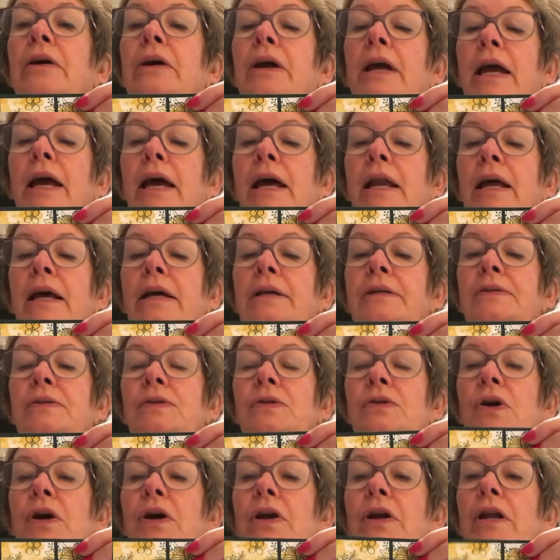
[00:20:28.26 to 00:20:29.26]
here,
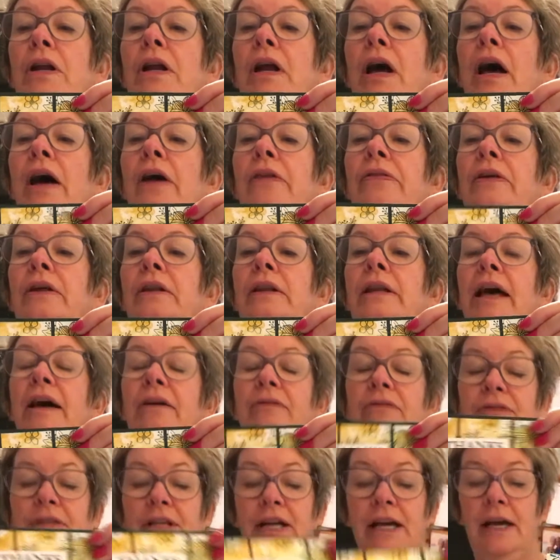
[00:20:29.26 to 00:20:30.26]
and I started
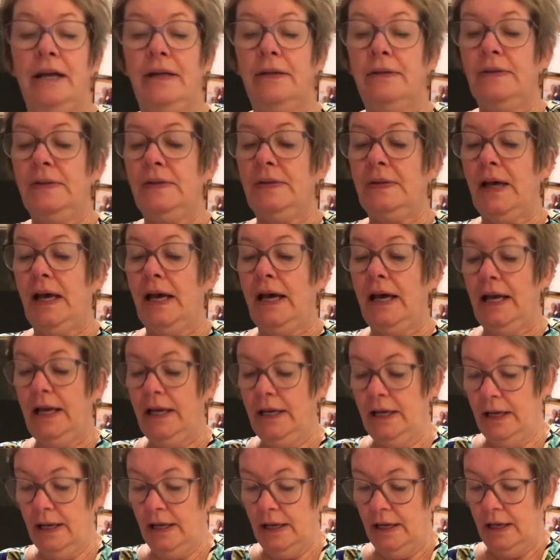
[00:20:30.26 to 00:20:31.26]
on the left hand
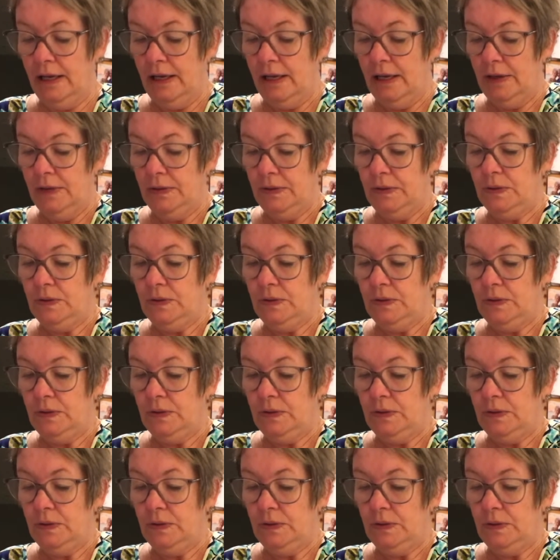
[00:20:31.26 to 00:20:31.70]
side,